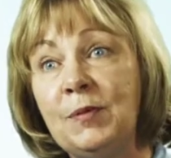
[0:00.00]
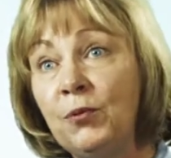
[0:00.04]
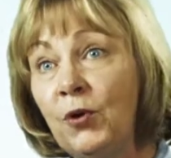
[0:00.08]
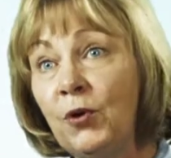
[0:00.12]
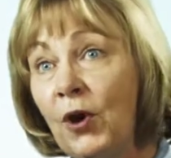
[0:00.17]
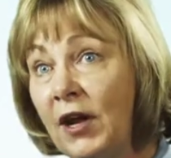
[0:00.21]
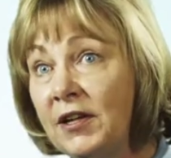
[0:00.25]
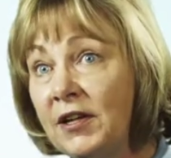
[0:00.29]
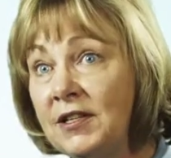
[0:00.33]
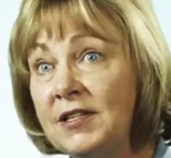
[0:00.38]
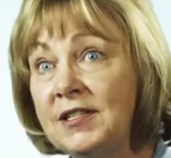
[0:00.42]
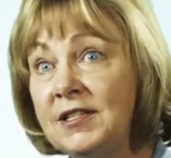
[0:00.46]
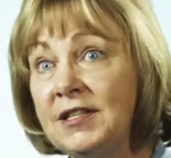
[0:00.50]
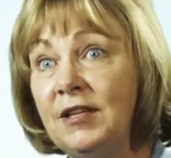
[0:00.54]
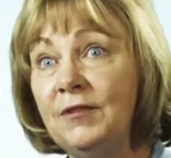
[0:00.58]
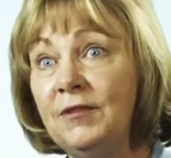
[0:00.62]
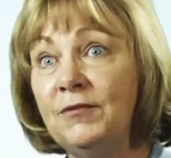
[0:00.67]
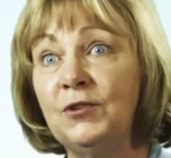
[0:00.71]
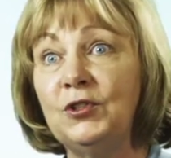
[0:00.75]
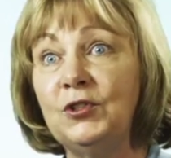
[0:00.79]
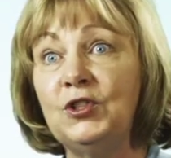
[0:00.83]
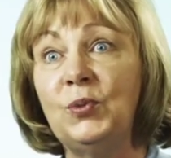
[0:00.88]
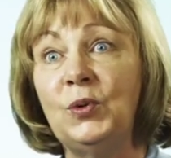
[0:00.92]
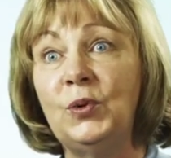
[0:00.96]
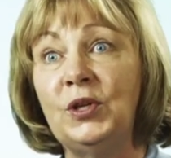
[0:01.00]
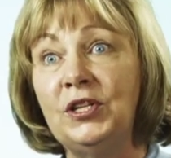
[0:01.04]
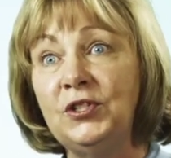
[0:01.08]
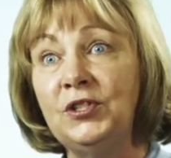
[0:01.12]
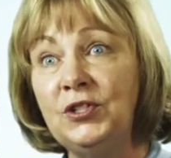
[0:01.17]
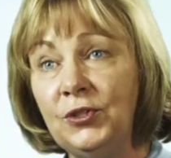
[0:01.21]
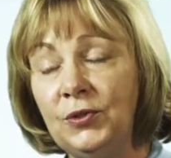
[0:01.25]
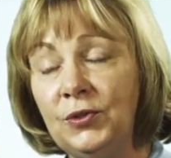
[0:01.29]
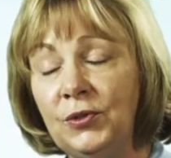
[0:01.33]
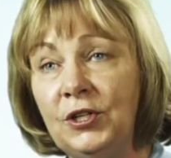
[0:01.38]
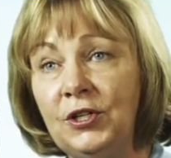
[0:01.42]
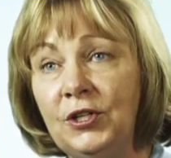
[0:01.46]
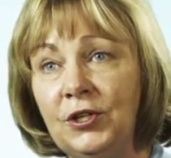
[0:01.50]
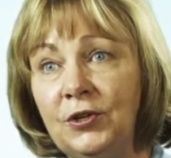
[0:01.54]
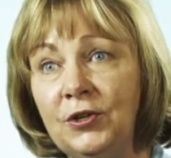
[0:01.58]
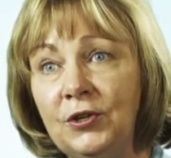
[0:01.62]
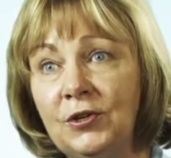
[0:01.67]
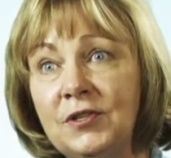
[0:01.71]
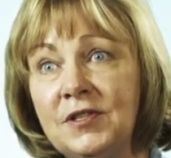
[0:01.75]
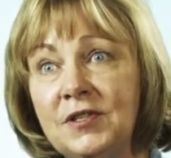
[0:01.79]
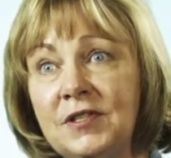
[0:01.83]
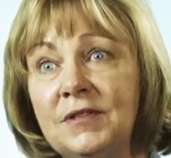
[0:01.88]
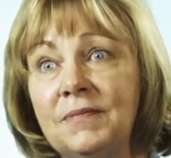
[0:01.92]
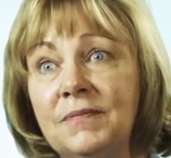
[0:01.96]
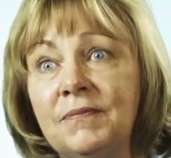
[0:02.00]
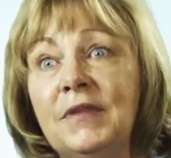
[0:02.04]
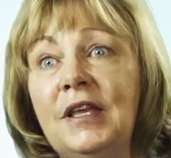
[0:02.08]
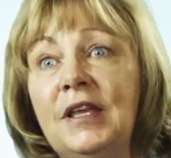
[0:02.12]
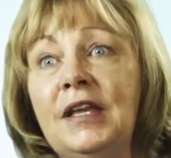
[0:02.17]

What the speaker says: practicing for 22 years.